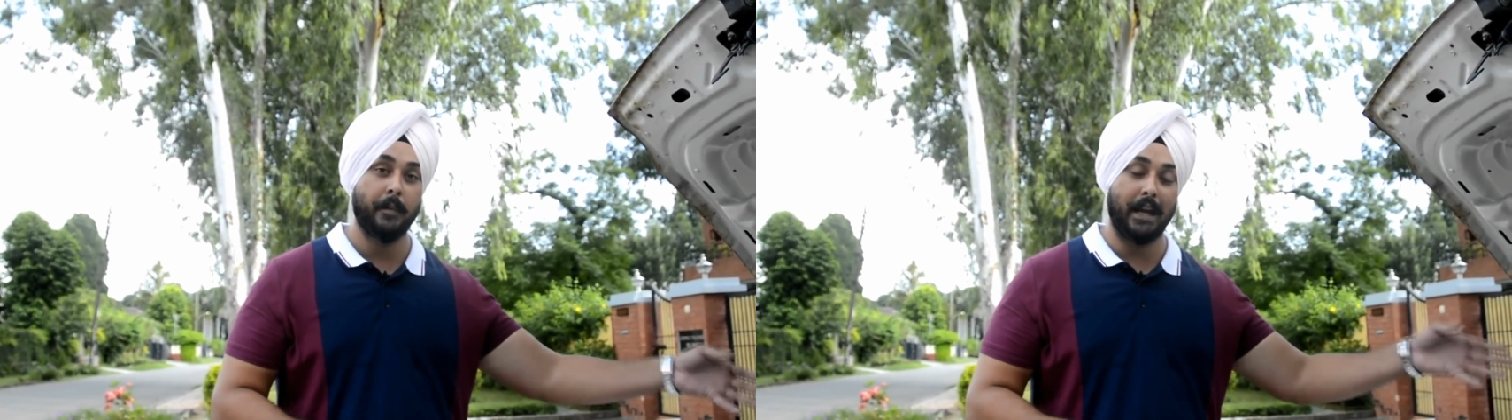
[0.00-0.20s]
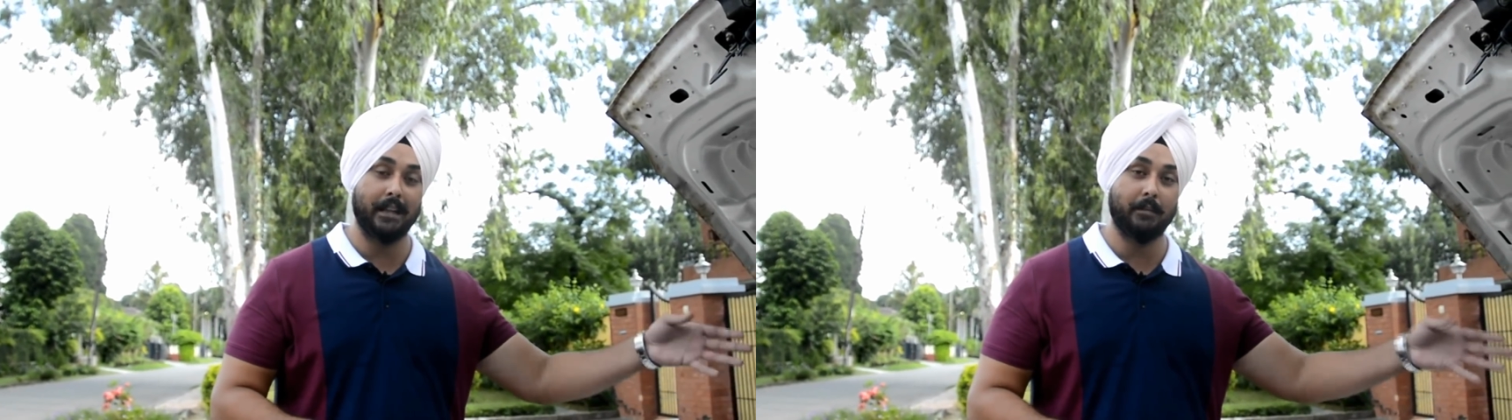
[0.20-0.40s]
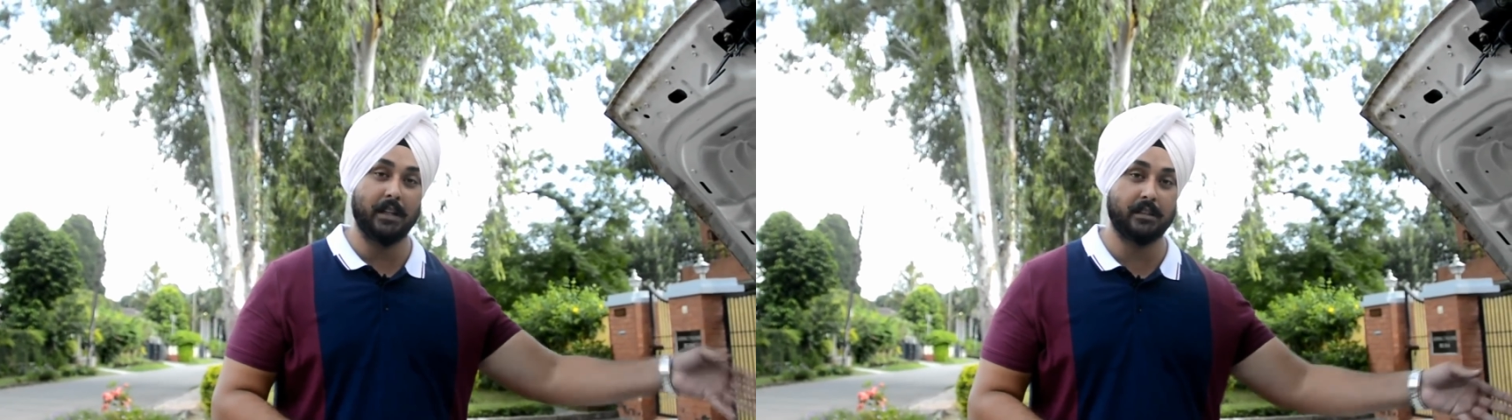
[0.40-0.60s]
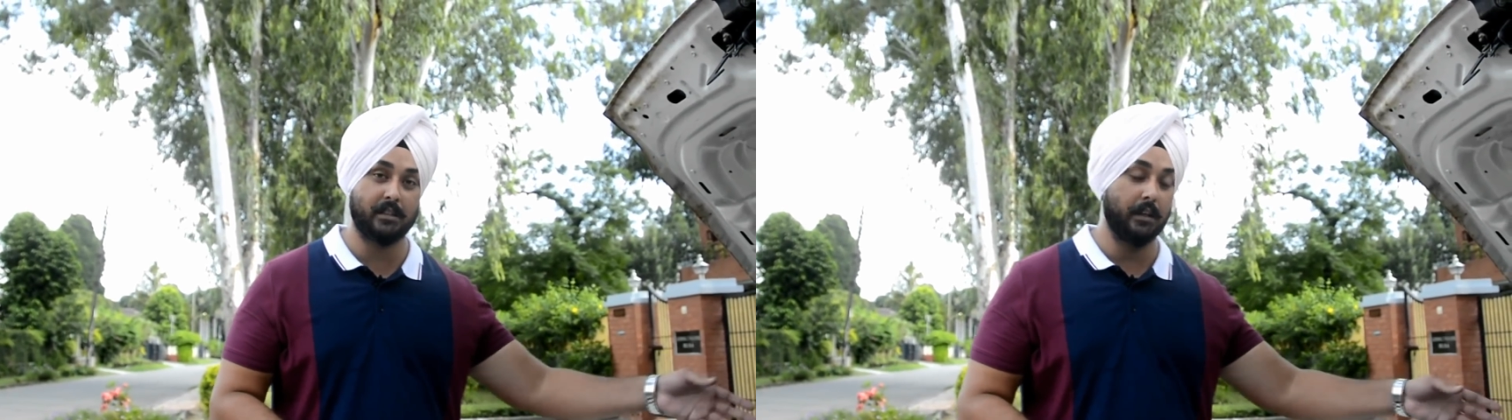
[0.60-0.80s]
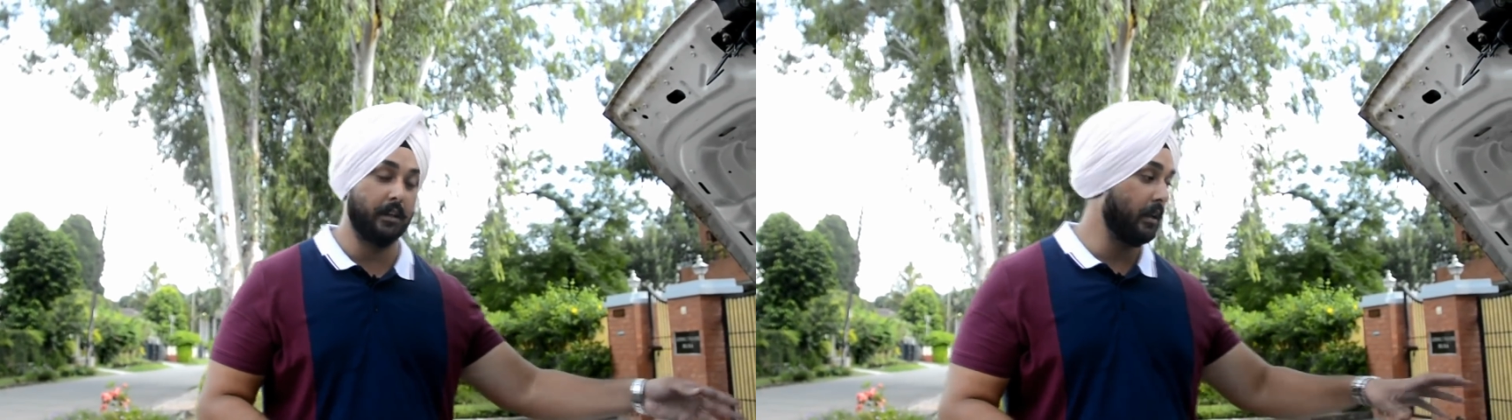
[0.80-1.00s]
and the master
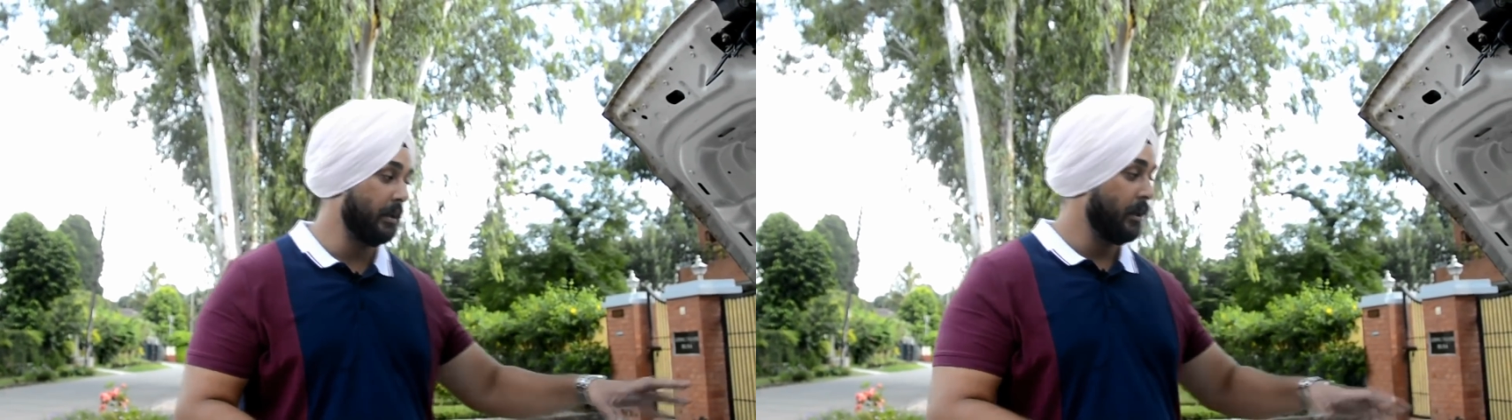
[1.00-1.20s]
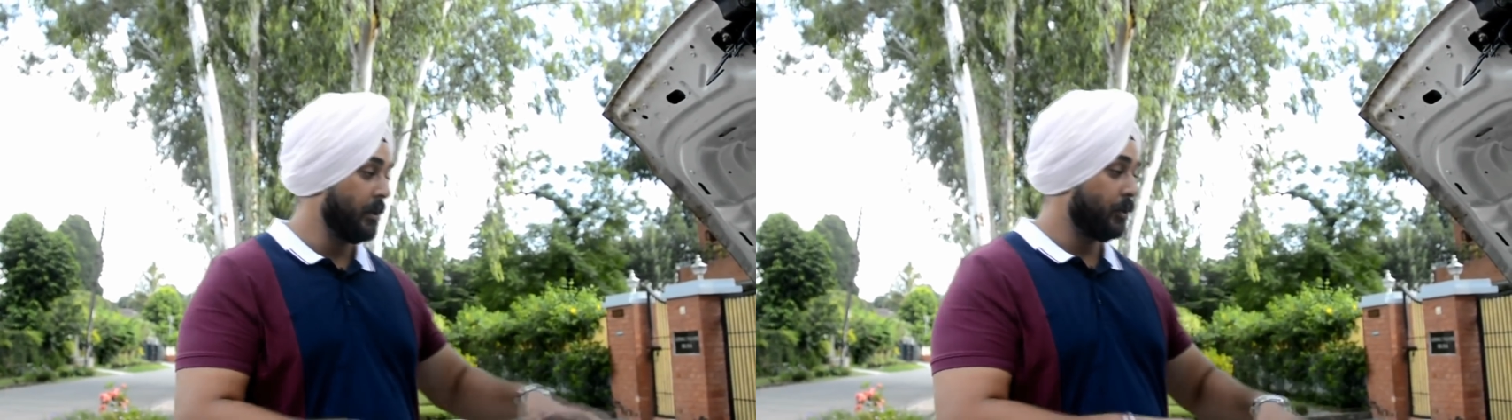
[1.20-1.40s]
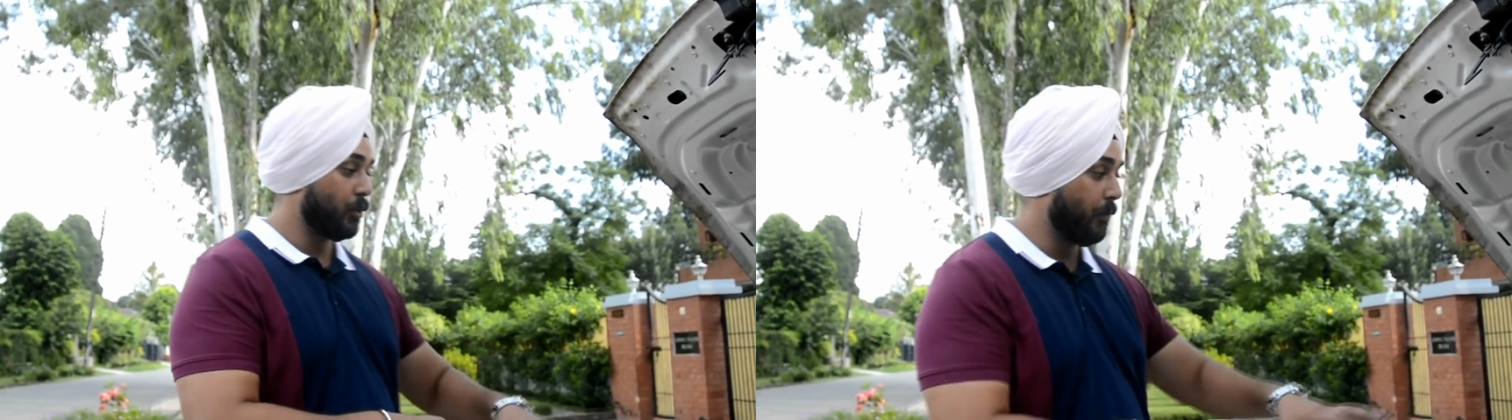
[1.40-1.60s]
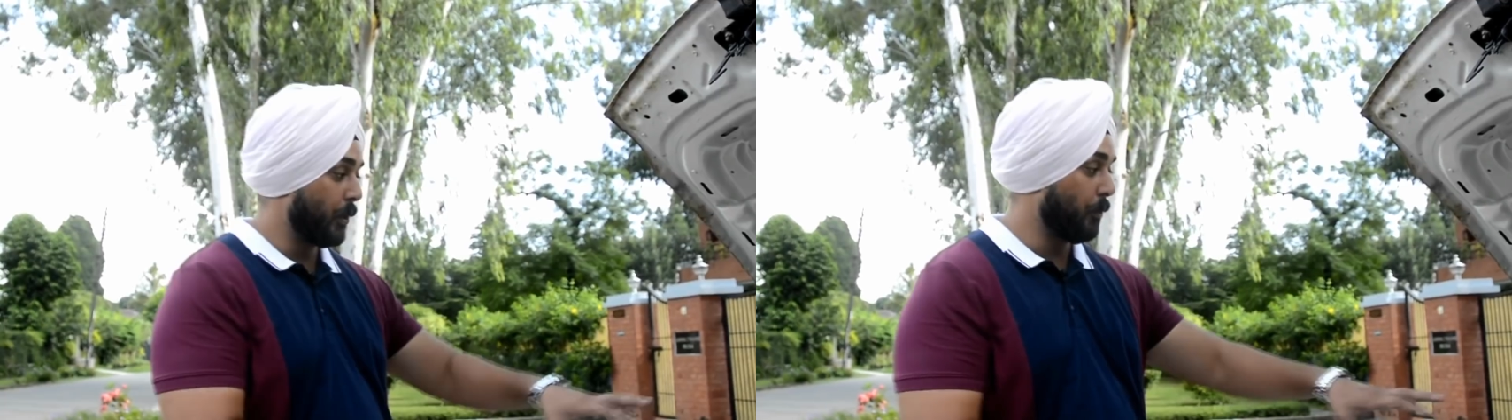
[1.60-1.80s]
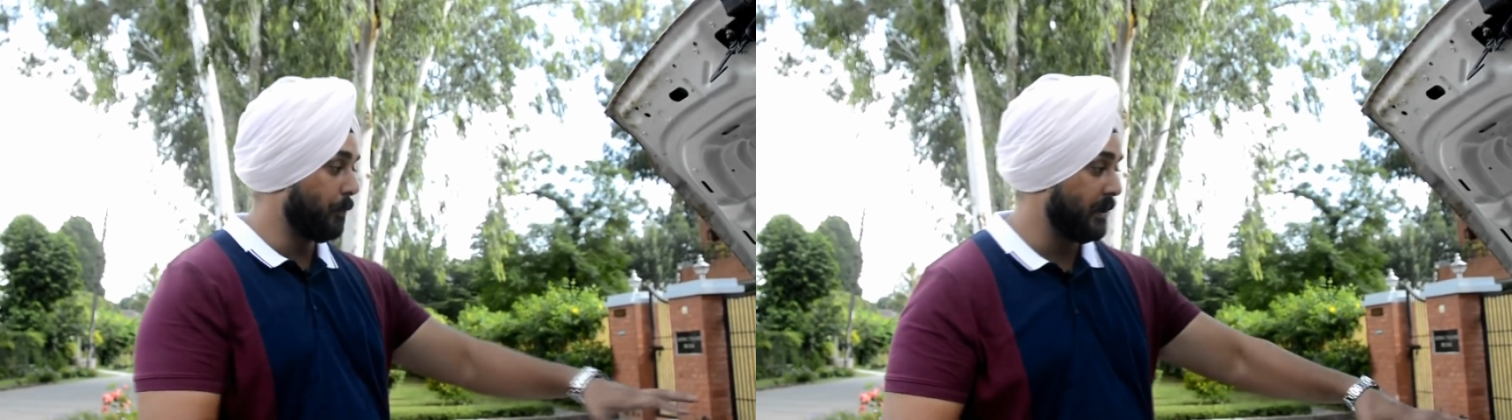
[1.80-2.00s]
cylinder. So we opened